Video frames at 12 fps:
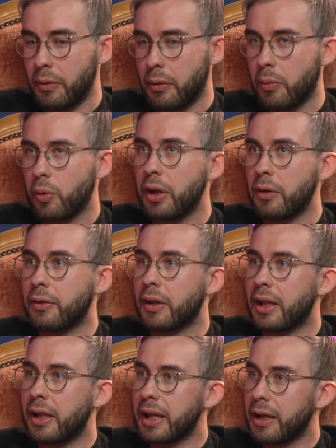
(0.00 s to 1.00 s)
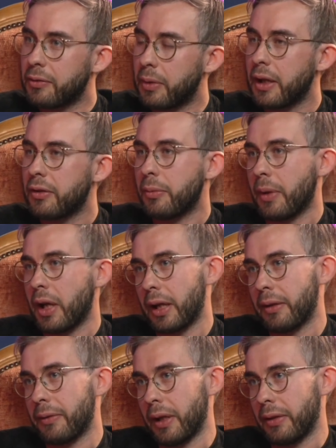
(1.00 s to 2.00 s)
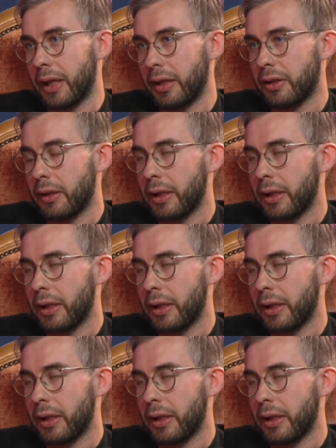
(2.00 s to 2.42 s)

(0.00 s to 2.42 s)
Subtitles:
One of the key aspects behind Foundation